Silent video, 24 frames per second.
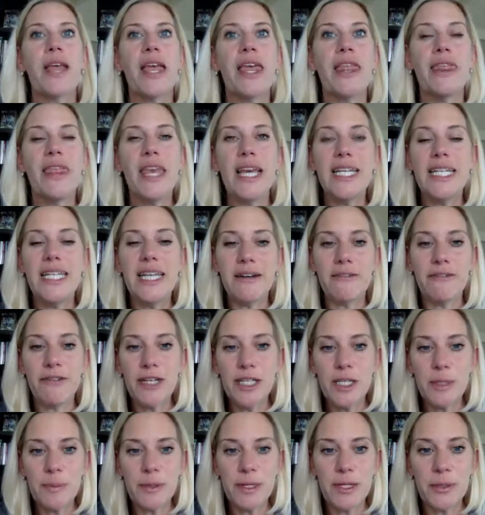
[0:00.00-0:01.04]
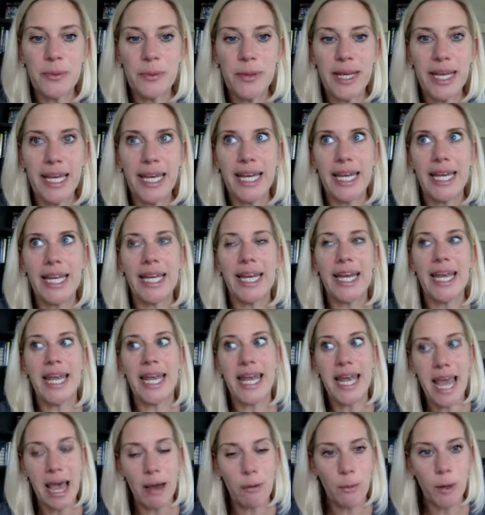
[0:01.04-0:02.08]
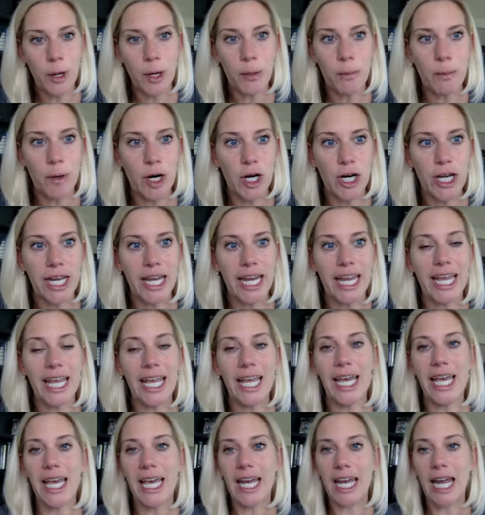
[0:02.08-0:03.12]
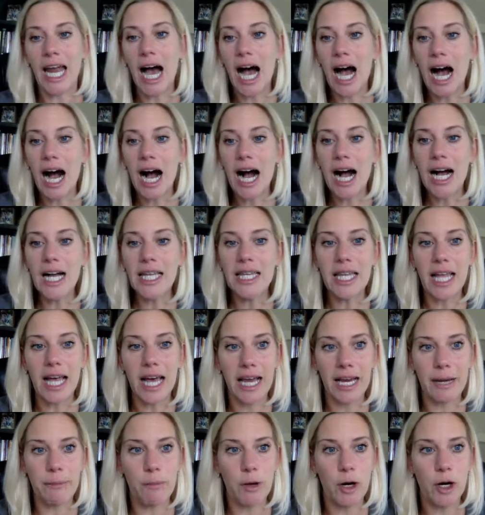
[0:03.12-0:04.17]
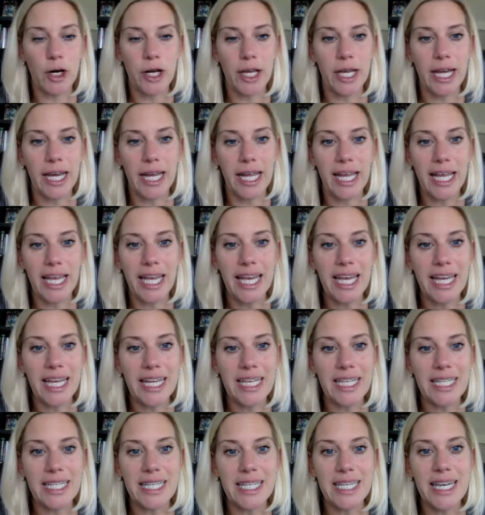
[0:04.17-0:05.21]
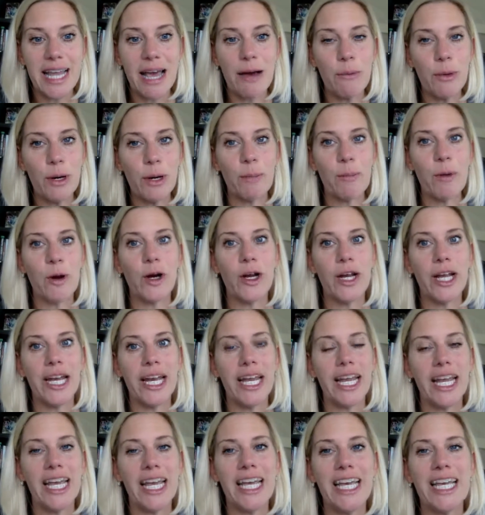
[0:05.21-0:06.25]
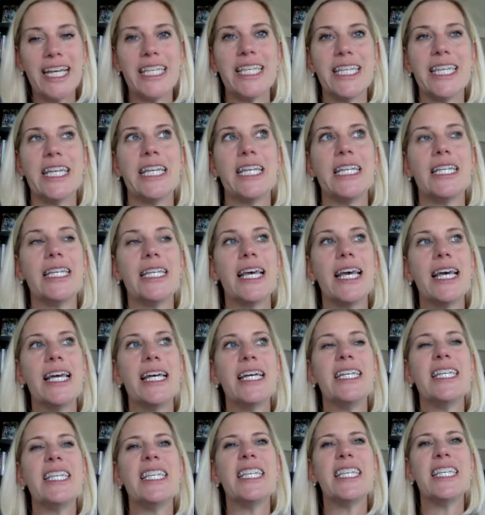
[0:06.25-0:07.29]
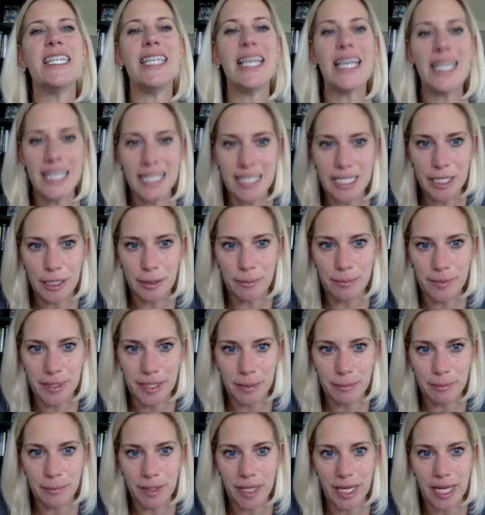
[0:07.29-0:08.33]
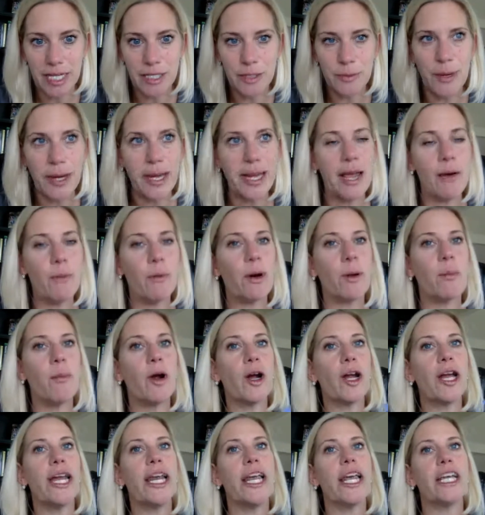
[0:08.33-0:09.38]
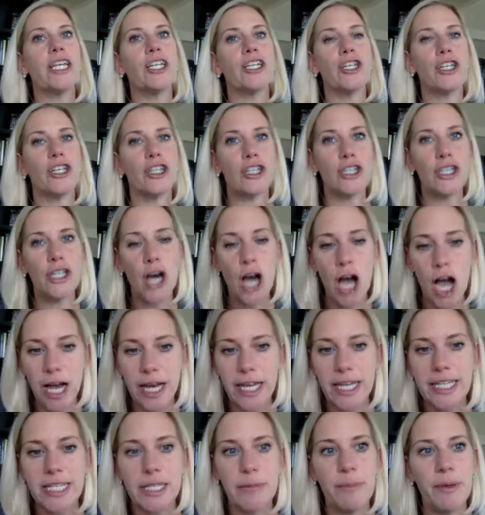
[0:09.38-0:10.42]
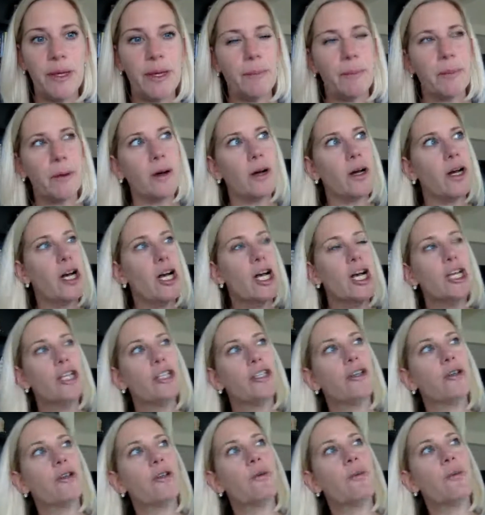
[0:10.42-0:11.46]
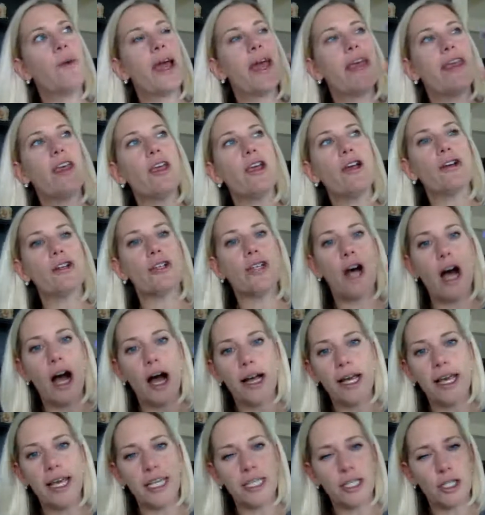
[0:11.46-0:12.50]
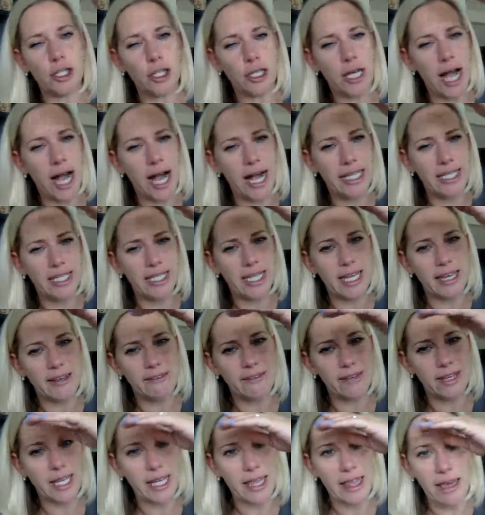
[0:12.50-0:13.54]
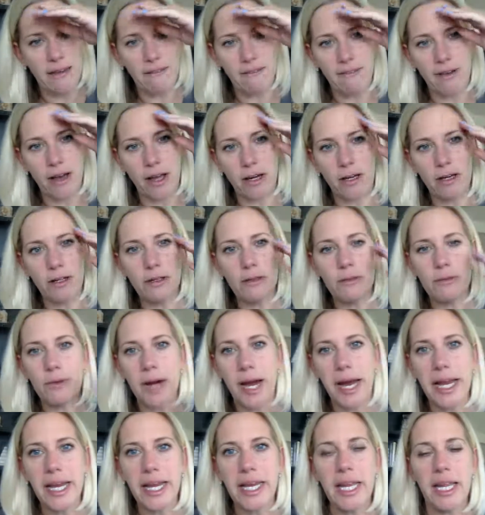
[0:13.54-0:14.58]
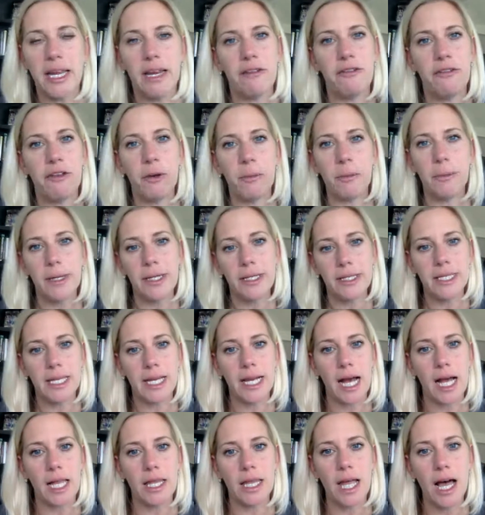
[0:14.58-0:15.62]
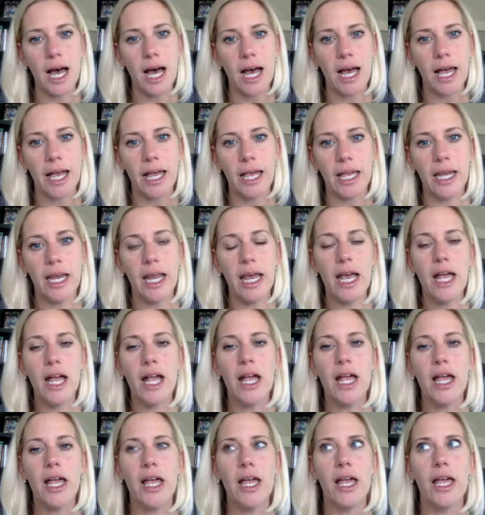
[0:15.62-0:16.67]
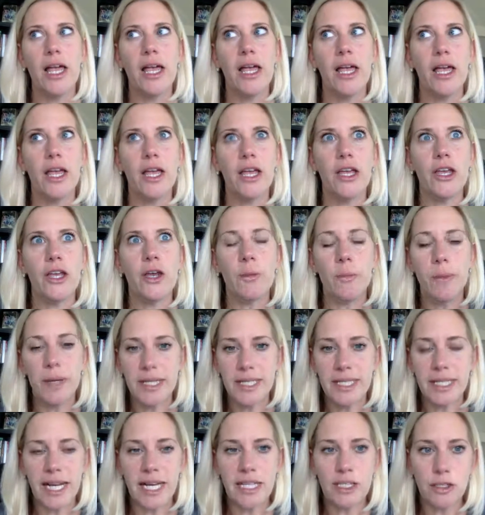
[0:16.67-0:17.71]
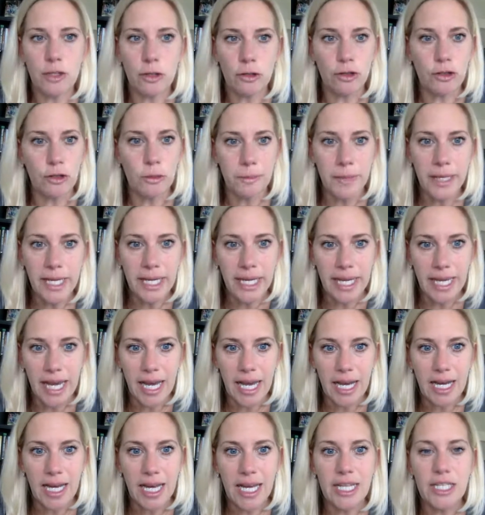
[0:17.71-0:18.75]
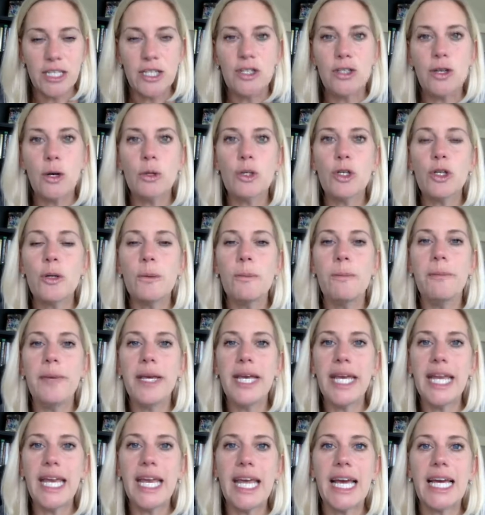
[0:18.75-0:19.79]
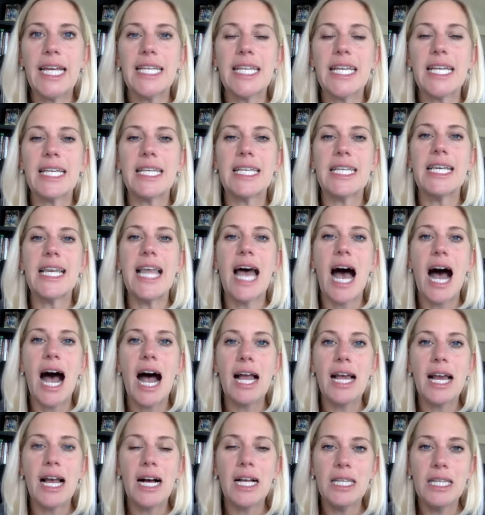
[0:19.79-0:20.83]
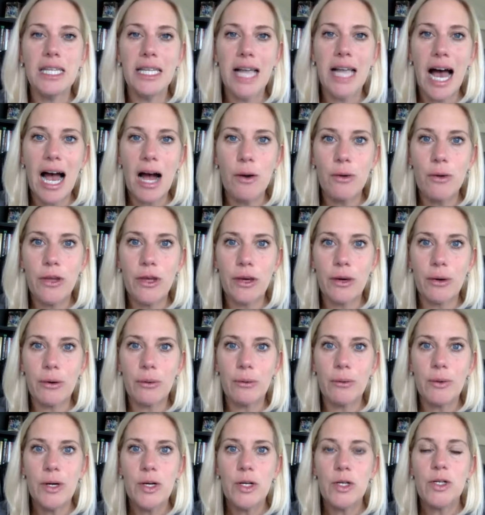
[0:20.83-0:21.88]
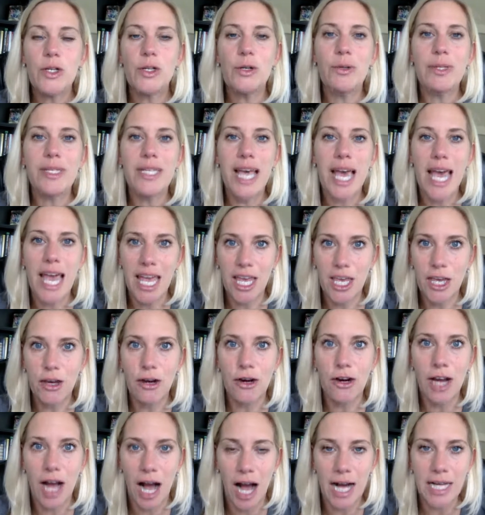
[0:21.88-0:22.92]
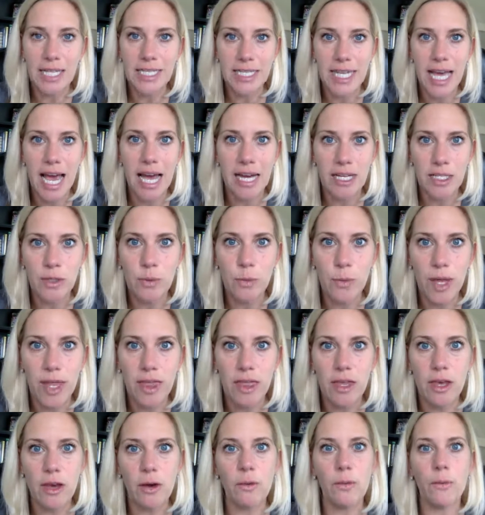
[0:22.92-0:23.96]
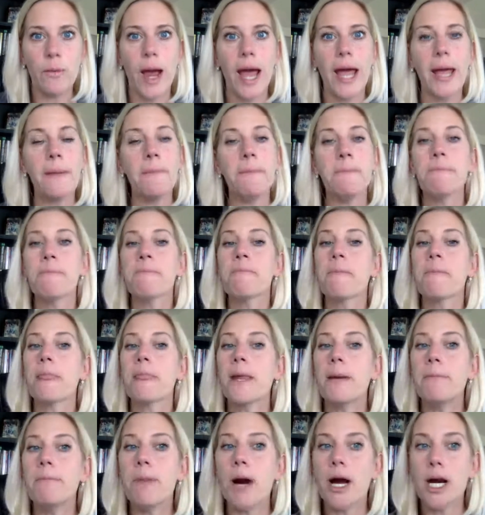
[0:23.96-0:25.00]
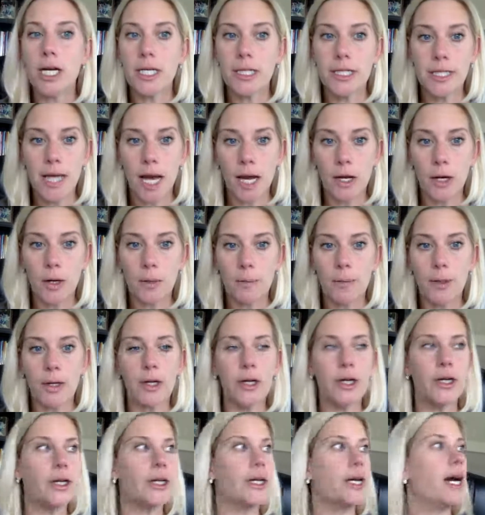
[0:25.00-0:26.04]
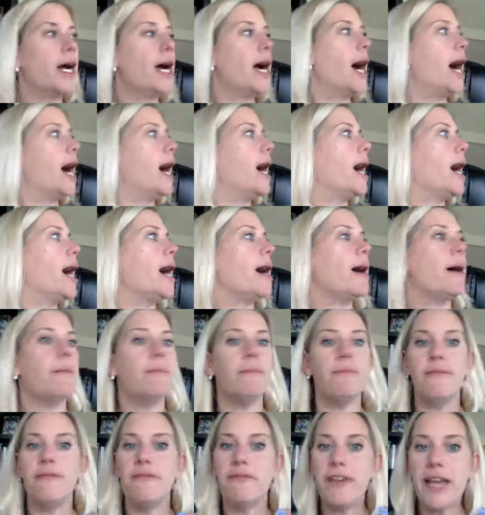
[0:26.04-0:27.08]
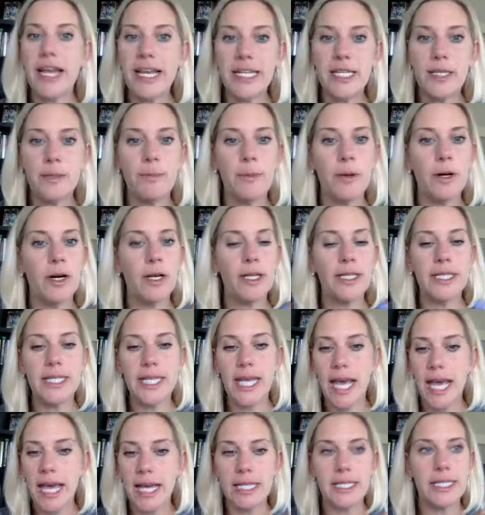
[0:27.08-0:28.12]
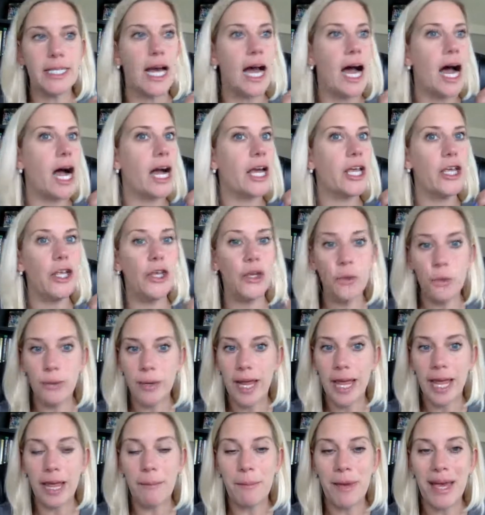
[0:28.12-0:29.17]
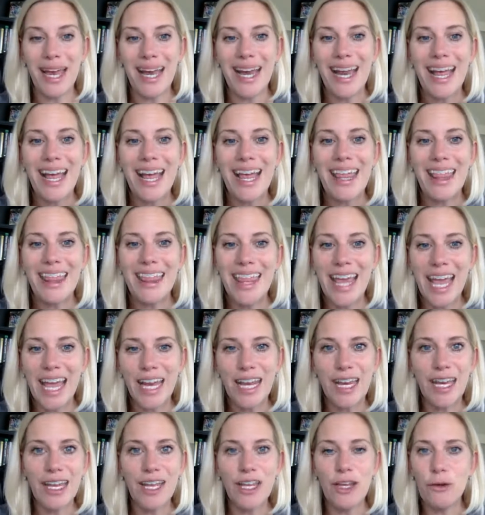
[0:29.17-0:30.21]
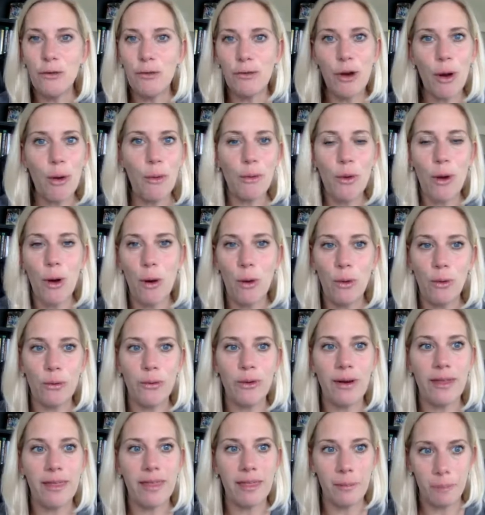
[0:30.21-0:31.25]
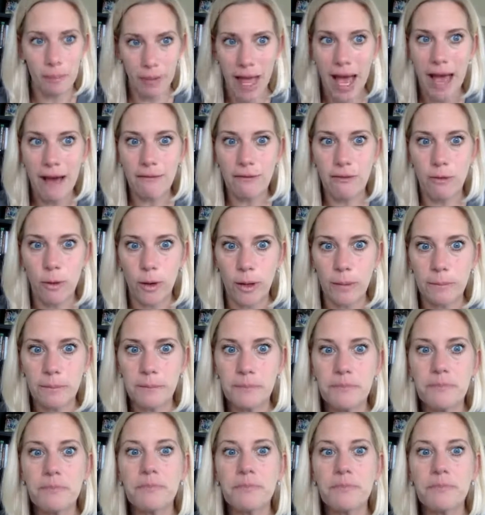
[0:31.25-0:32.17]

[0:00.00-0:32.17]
the difference between network marketing and online marketing is network marketing isn't systems in place, right? Network marketing is just talking to people. So the way that you're talking is you're kind of like filling that funnel, right? And if you're building online, you're building on social media. And social media does not allow you to take your contacts with you, right? Mark Zuckerberg, Facebook, TikTok, you name it, you don't own the platform.